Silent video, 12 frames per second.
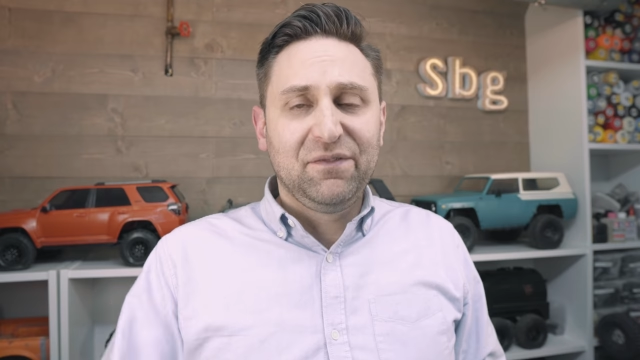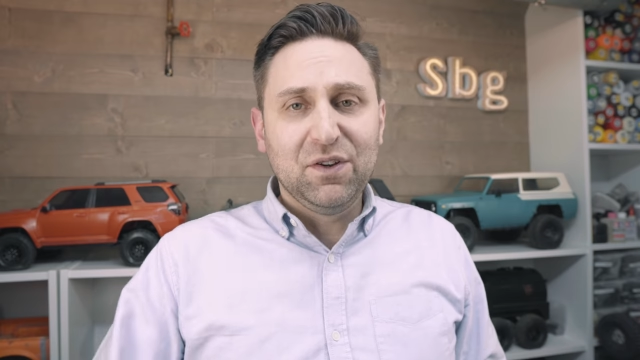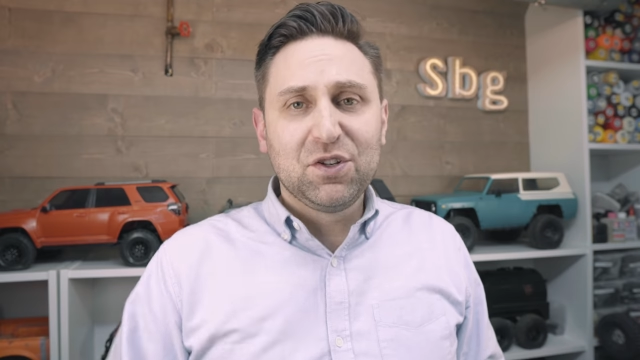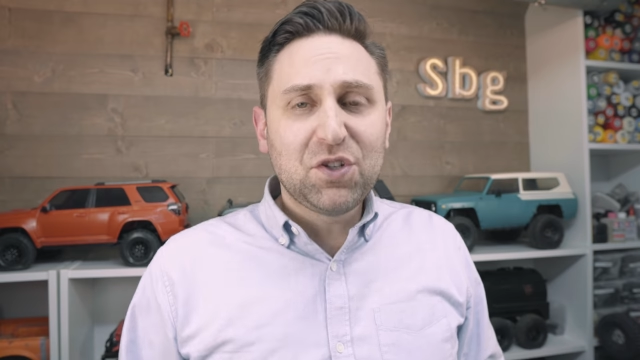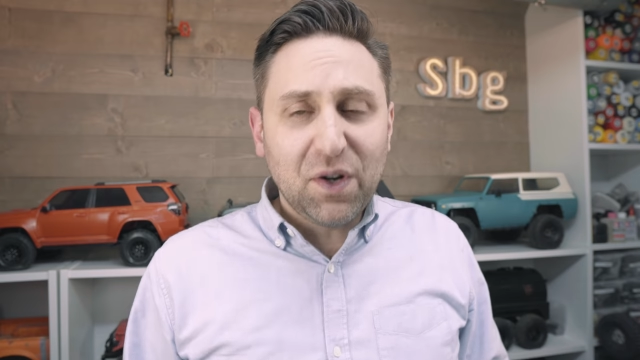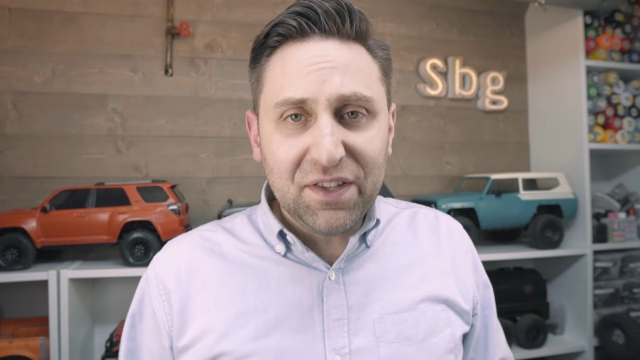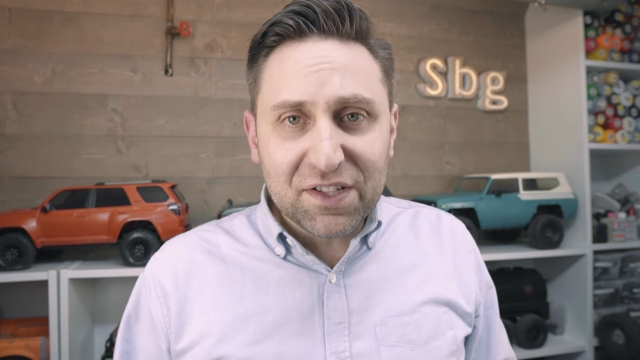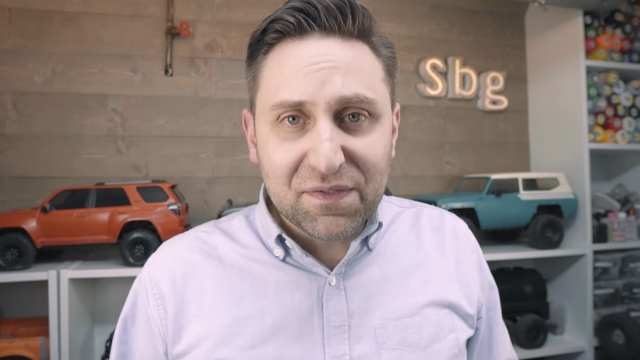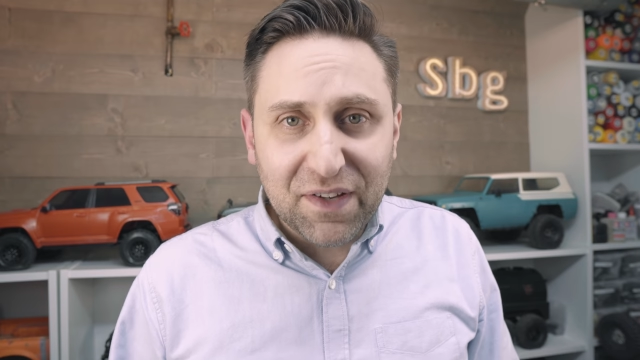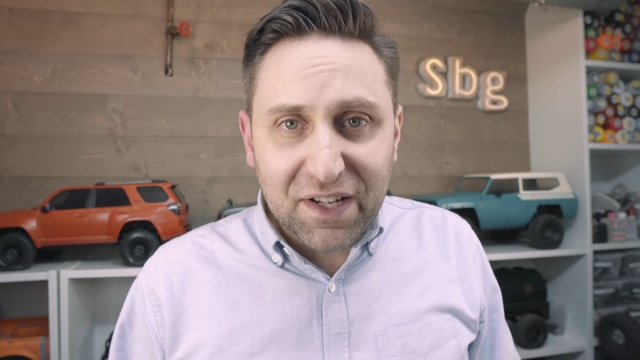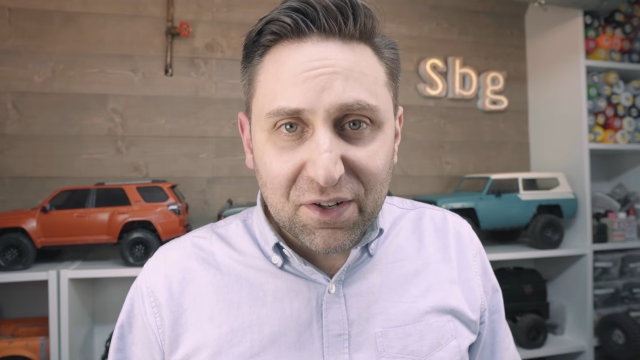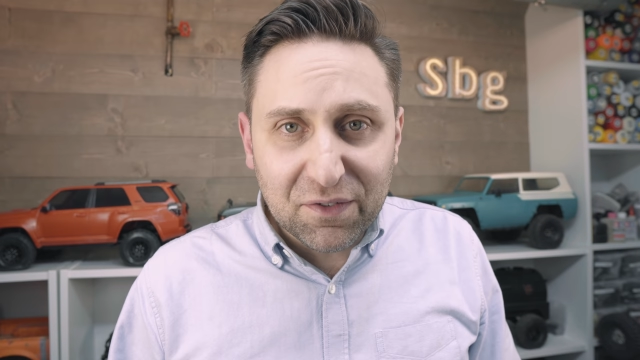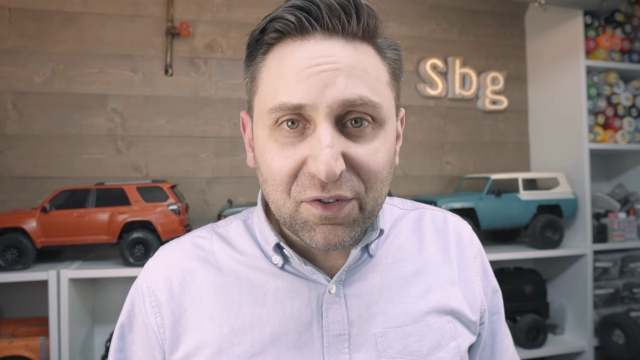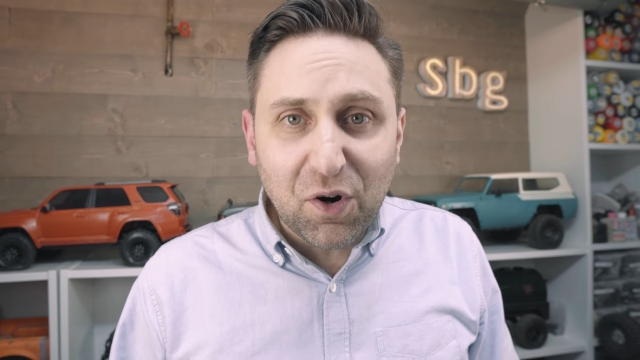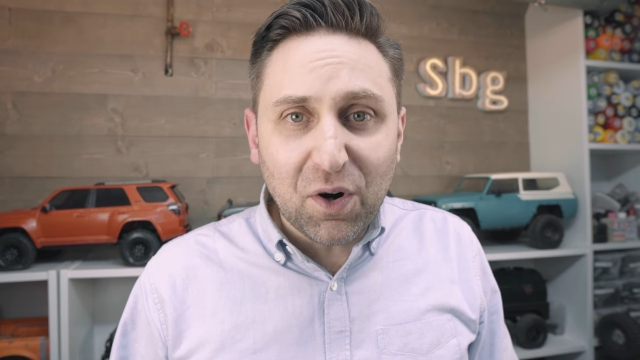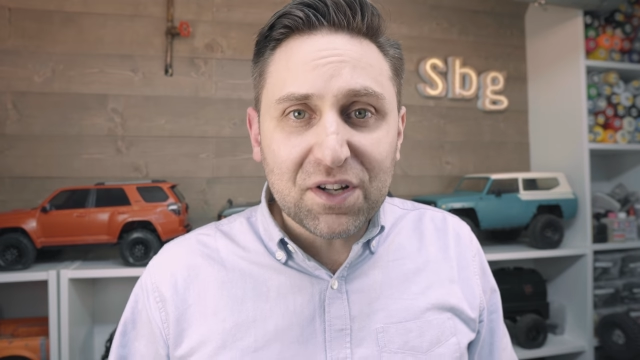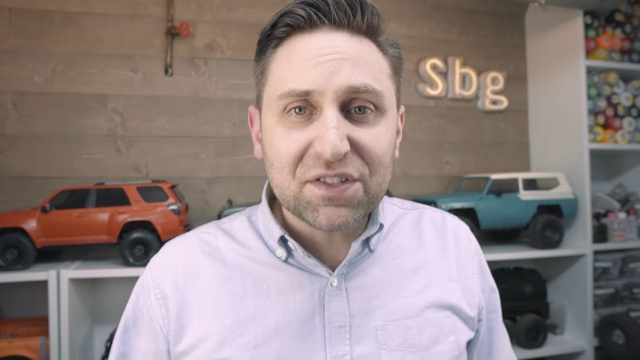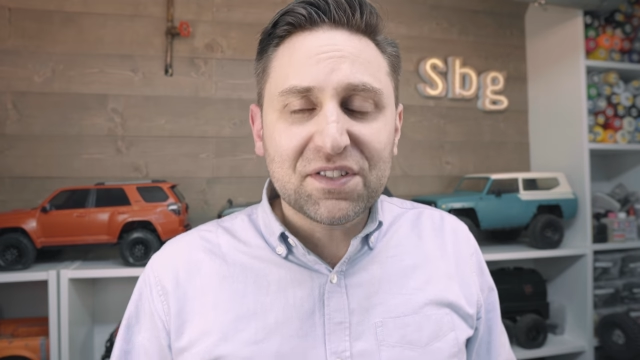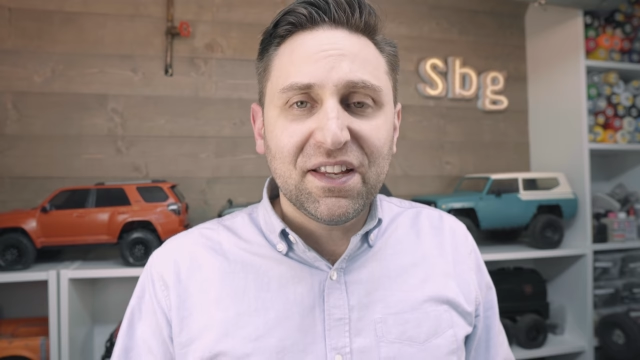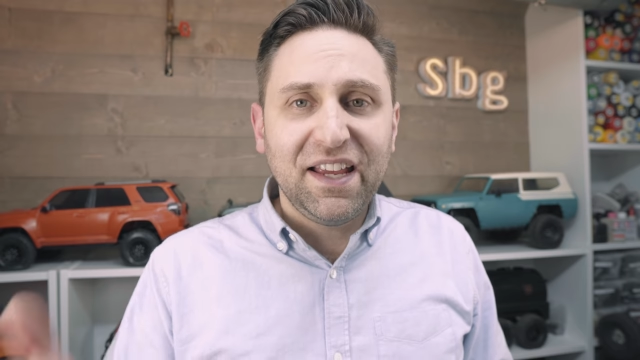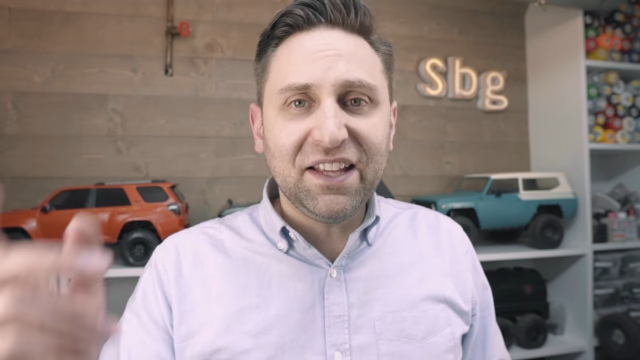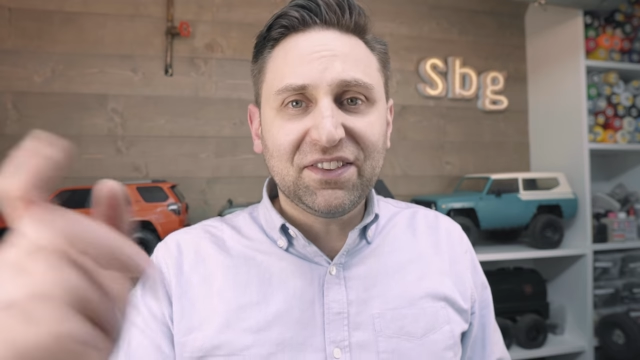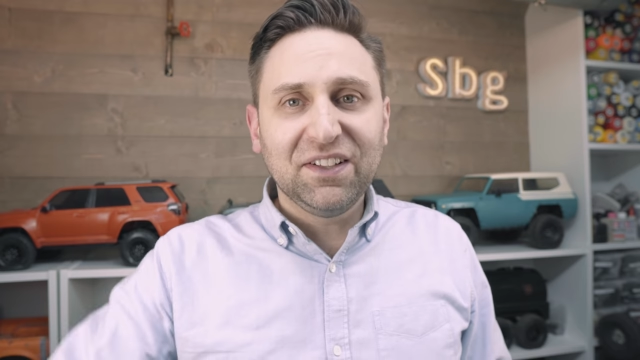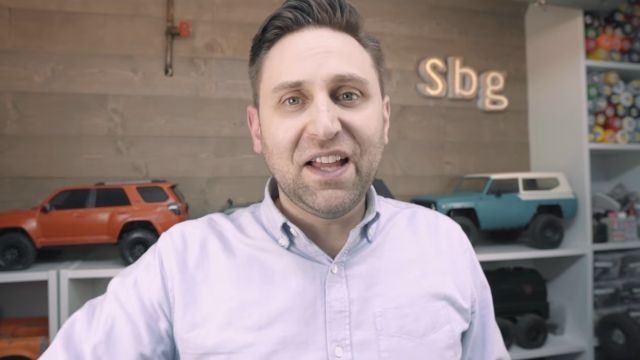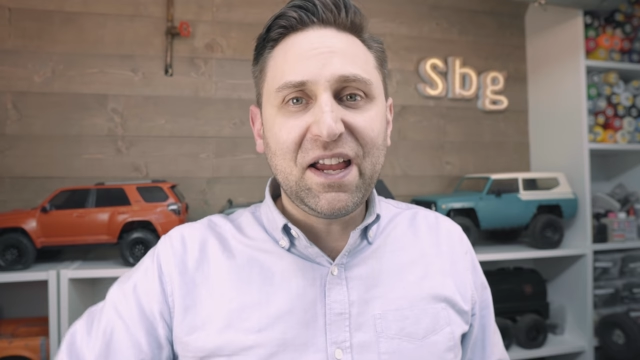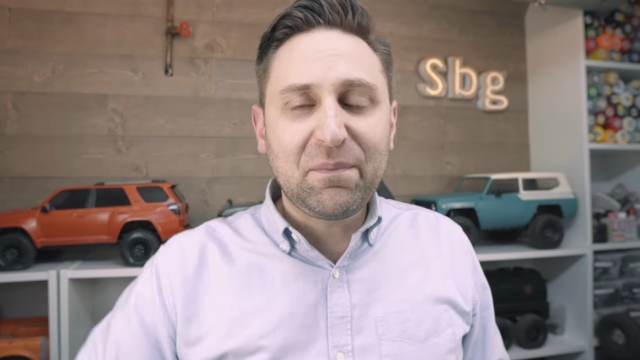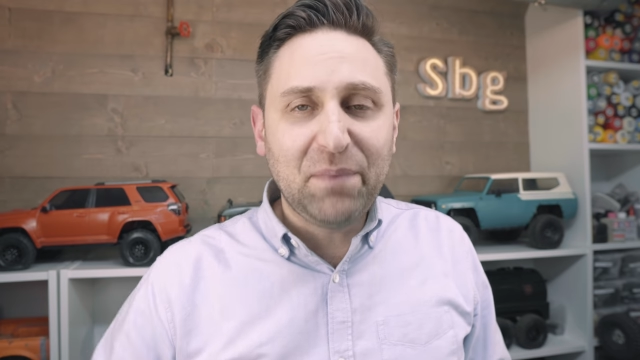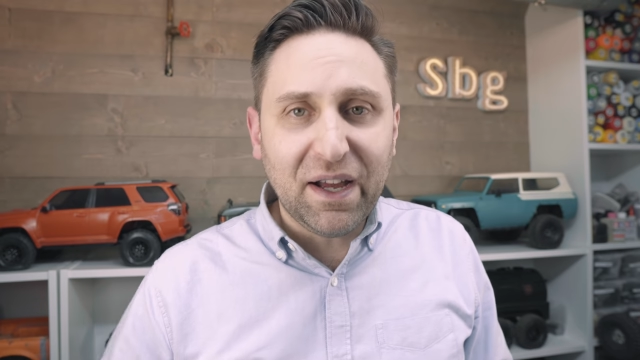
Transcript: If you enjoyed this video, of course, hit the like